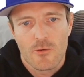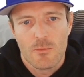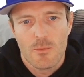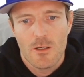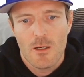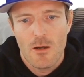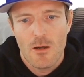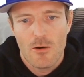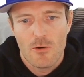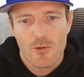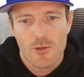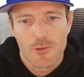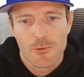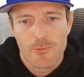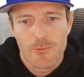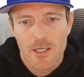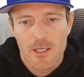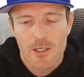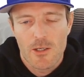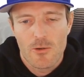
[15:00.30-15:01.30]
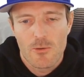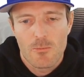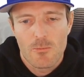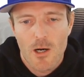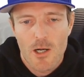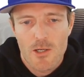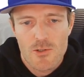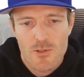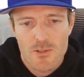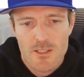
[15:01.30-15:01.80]
me, oh, your radio
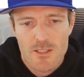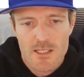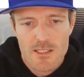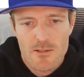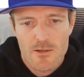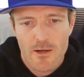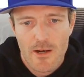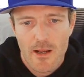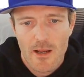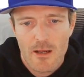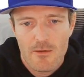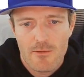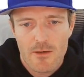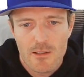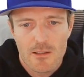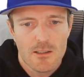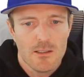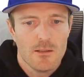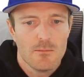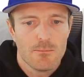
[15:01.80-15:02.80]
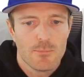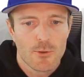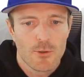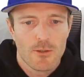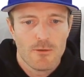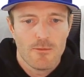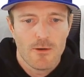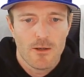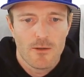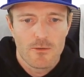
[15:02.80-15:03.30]
module does not have any input
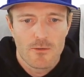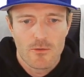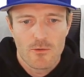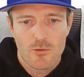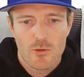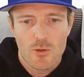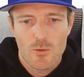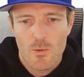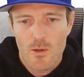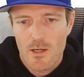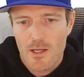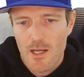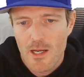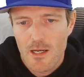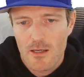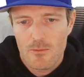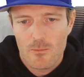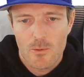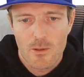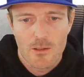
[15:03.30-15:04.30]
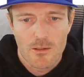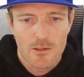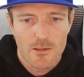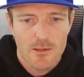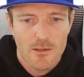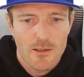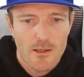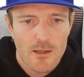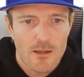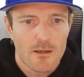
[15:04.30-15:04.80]
devices. Do you want to add one?
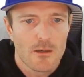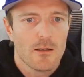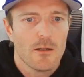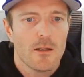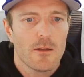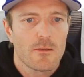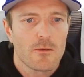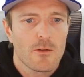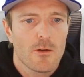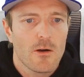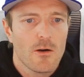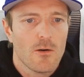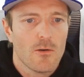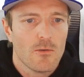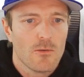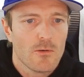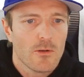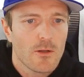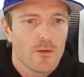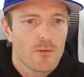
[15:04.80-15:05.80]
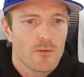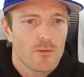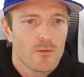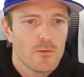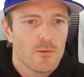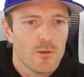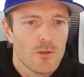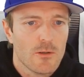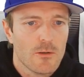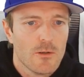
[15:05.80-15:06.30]
Yeah, let's go. Let's
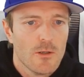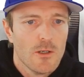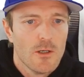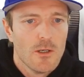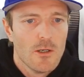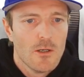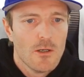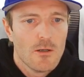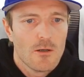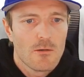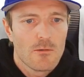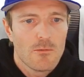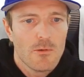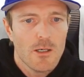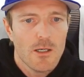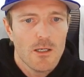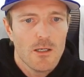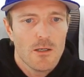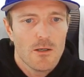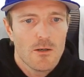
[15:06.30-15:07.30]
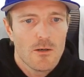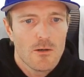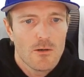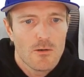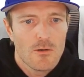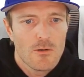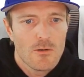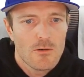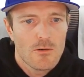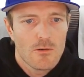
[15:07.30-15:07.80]
do it.
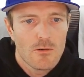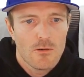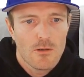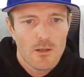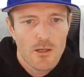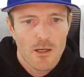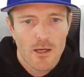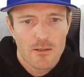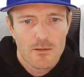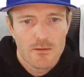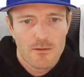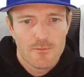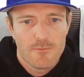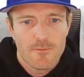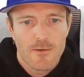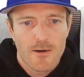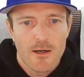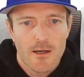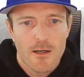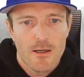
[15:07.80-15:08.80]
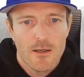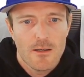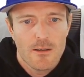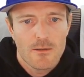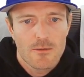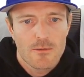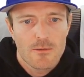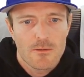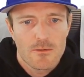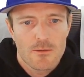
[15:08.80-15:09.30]
Radio, add a
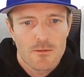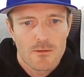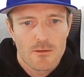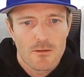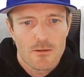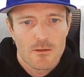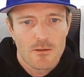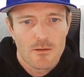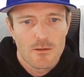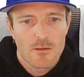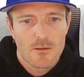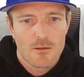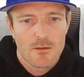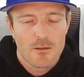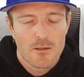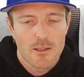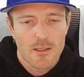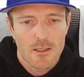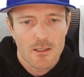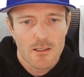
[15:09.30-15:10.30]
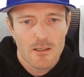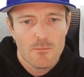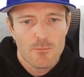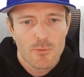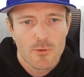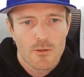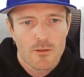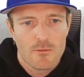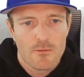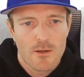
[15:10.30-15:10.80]
device, like an
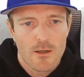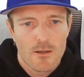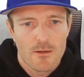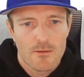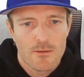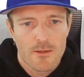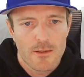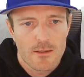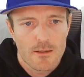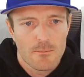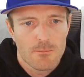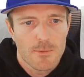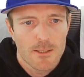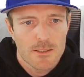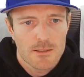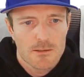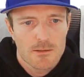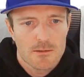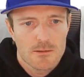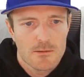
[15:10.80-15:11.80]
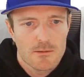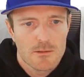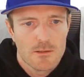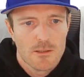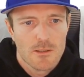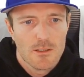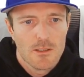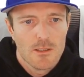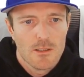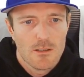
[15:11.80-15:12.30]
input device, like a button.
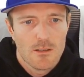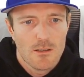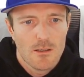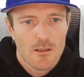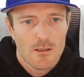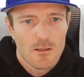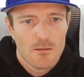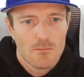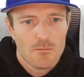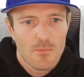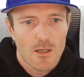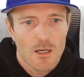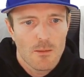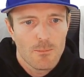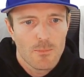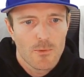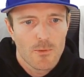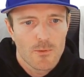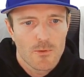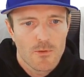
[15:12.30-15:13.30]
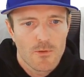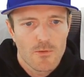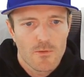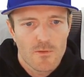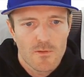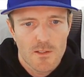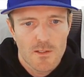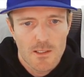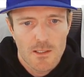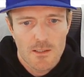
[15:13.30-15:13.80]
Upload this
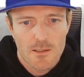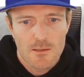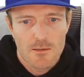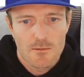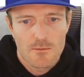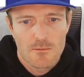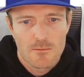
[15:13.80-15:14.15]
thing.